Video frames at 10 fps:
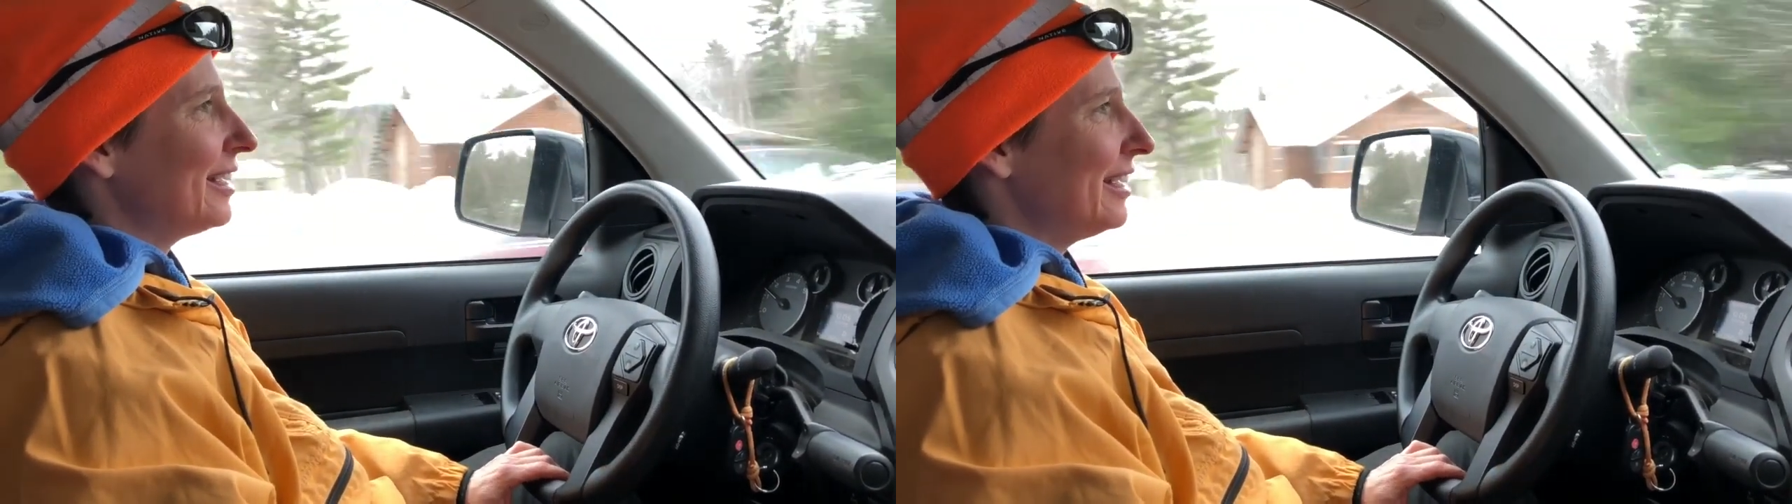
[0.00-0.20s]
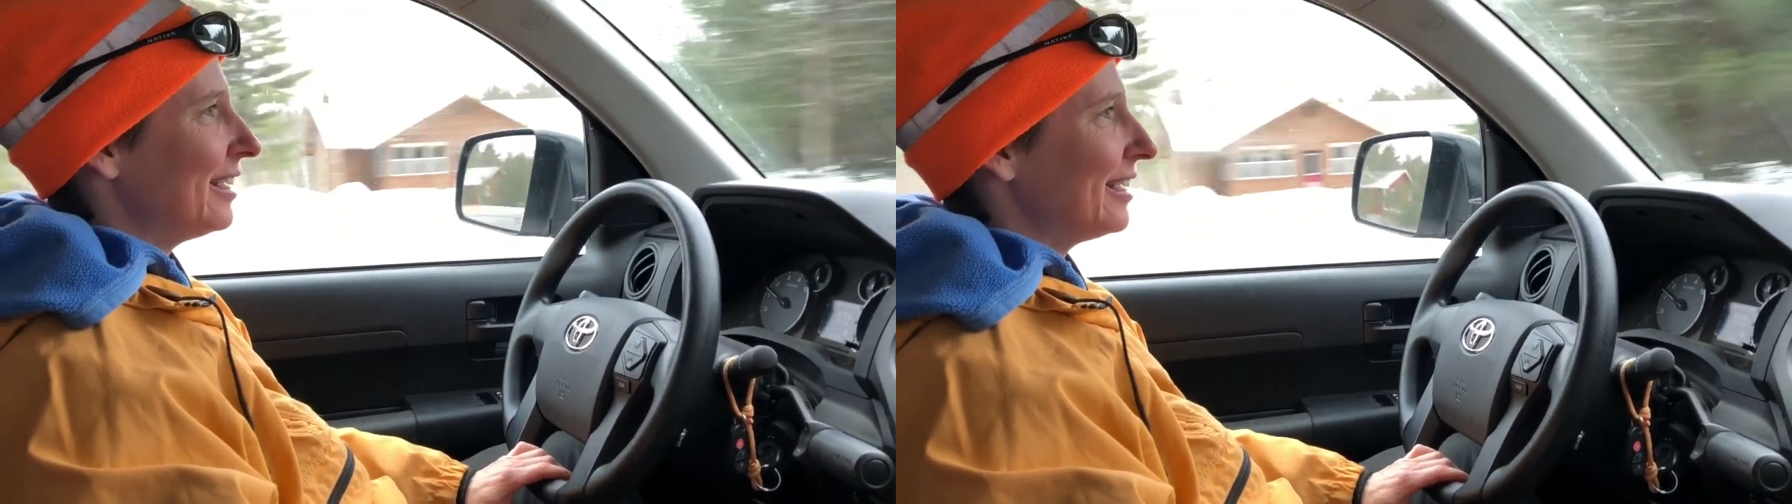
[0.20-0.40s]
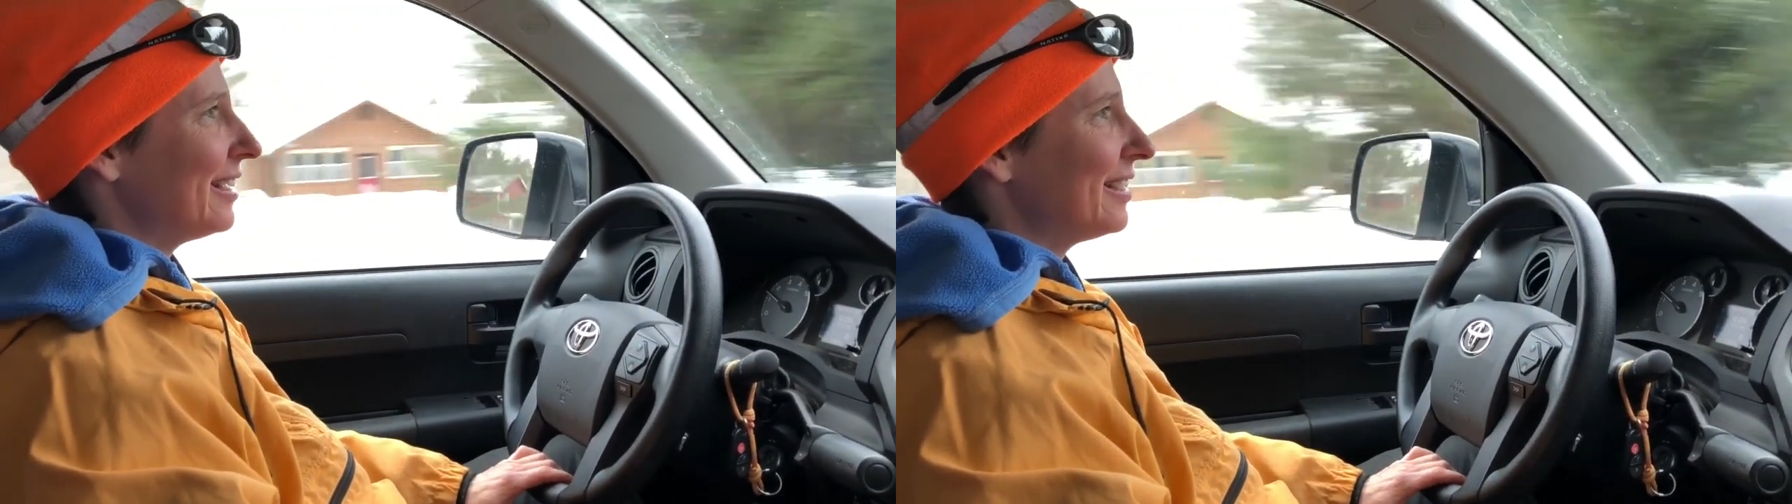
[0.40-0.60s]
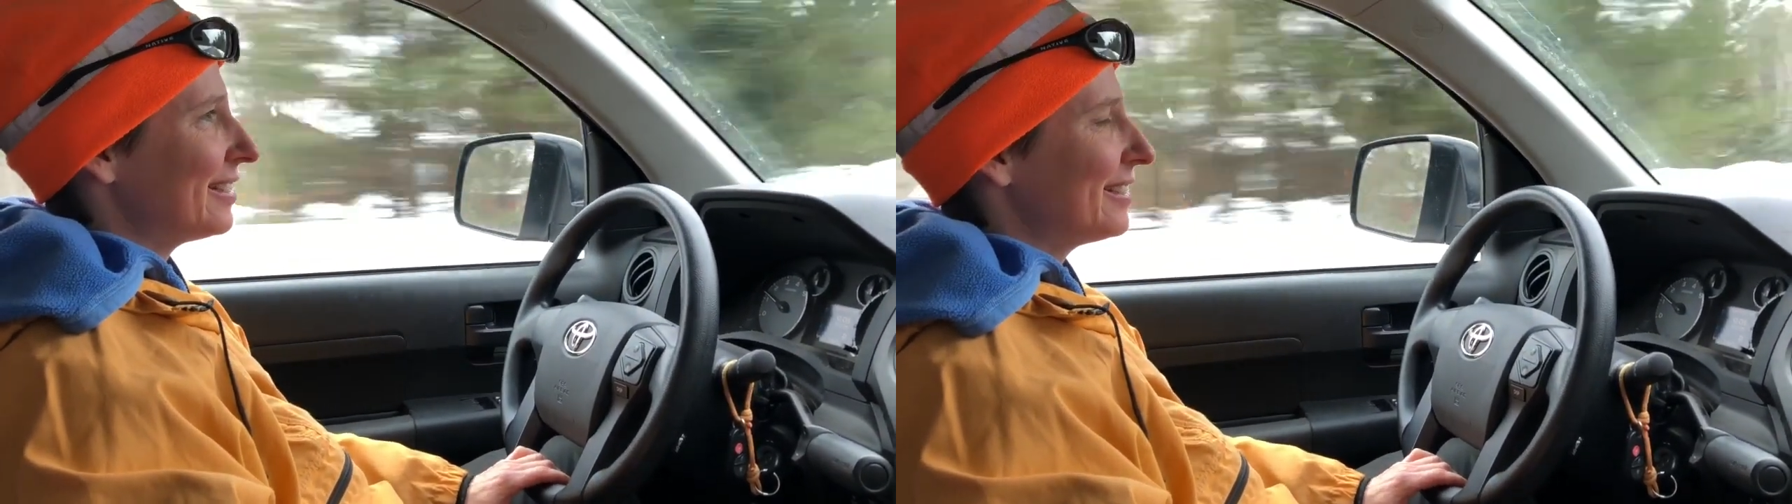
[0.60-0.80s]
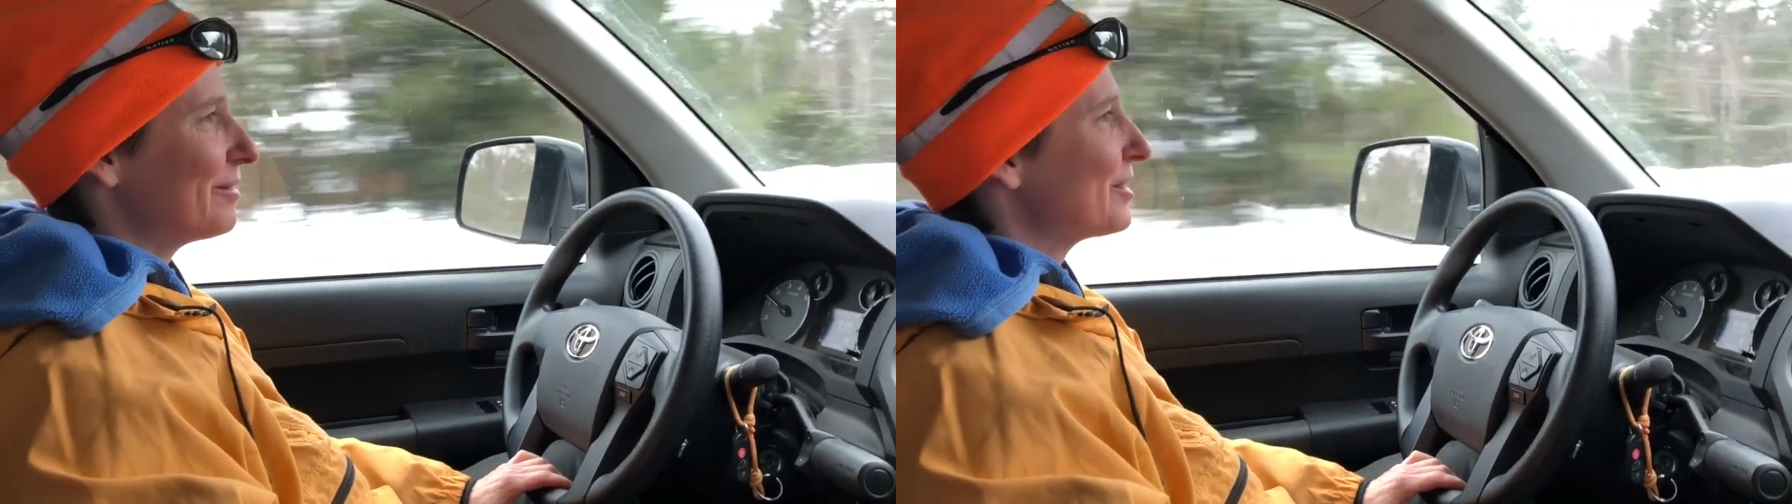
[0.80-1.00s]
and
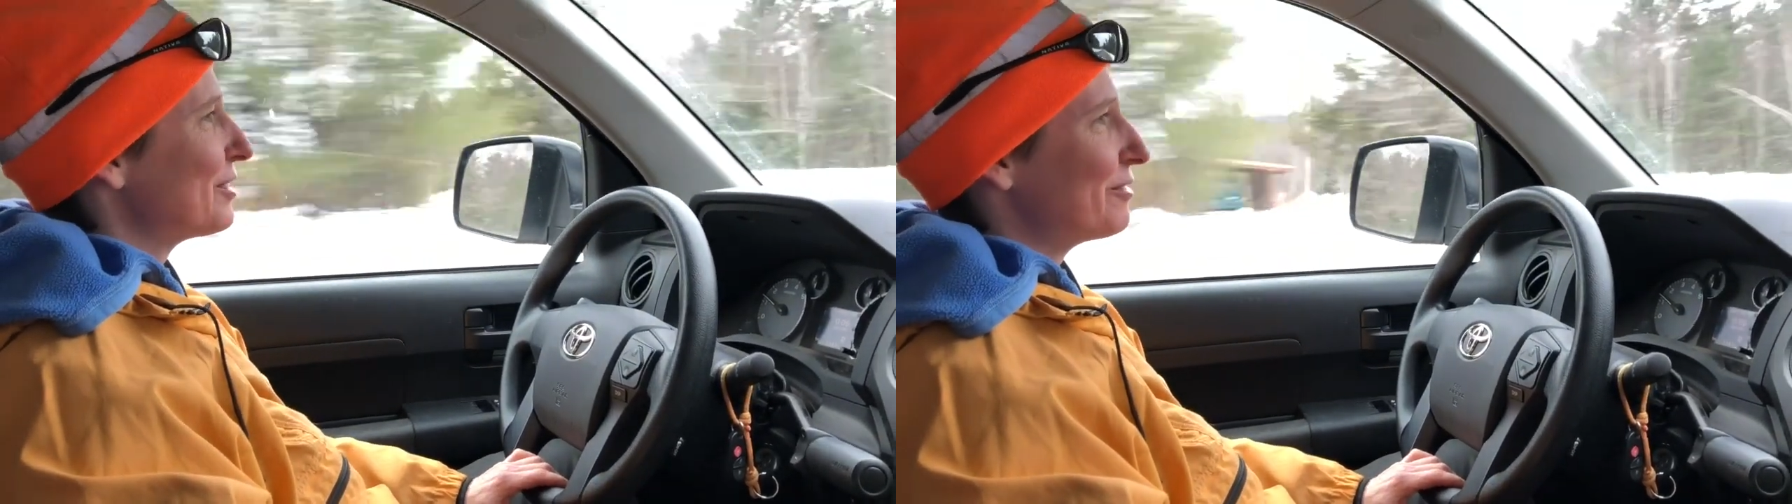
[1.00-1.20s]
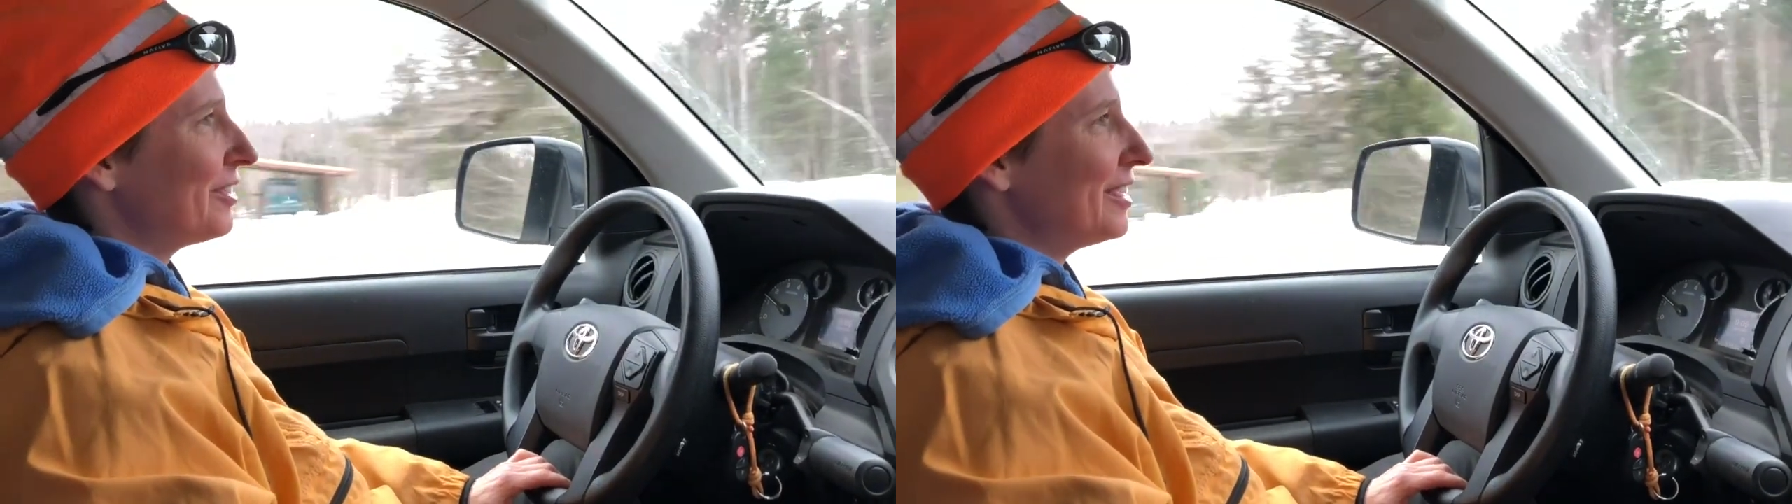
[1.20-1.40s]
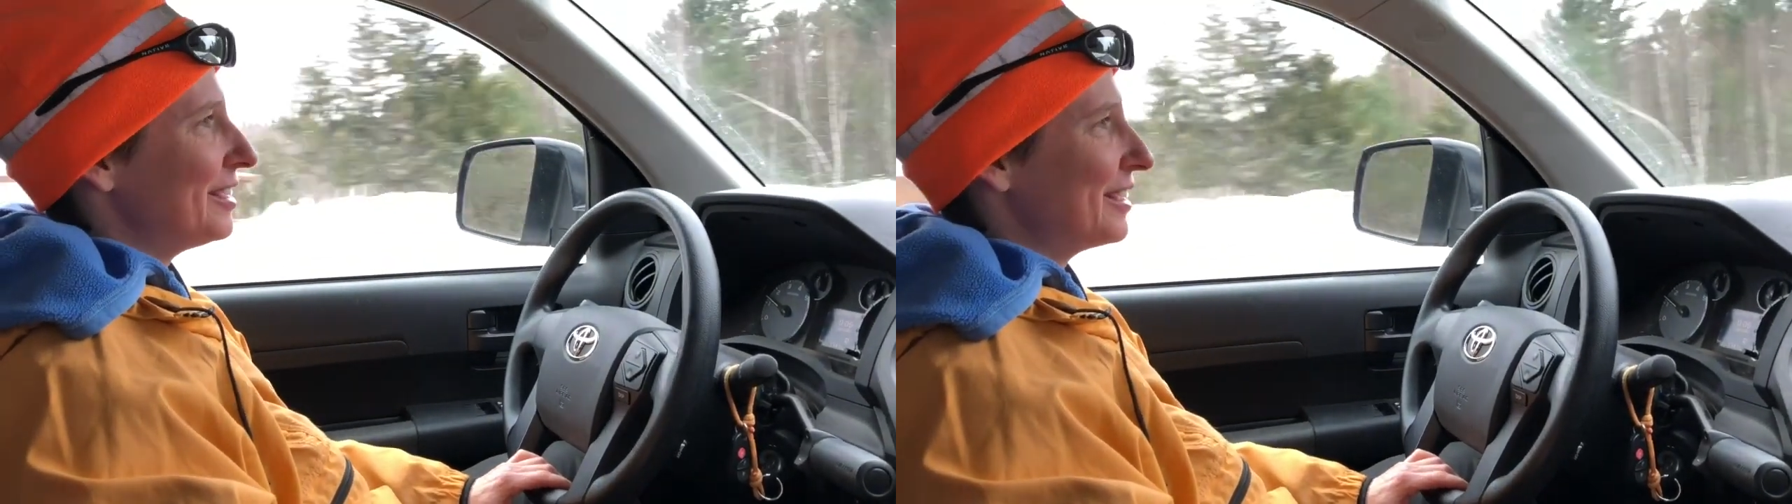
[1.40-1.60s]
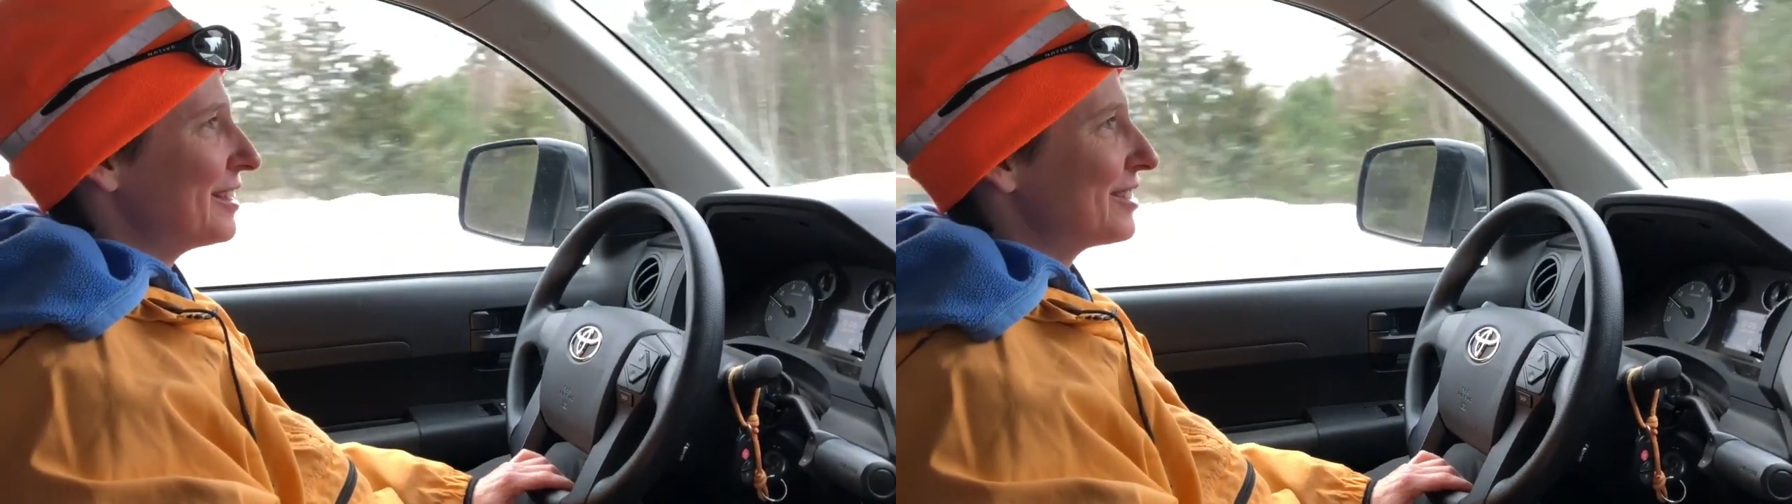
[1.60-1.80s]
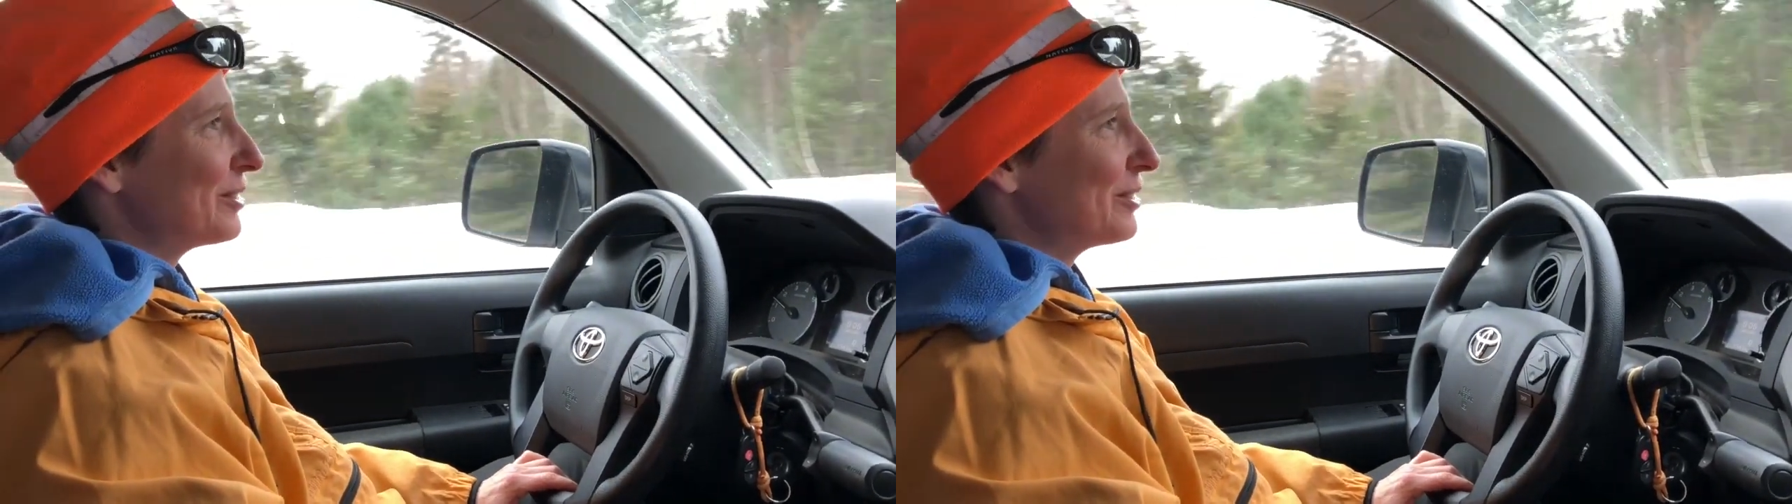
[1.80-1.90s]
wasn't finding it,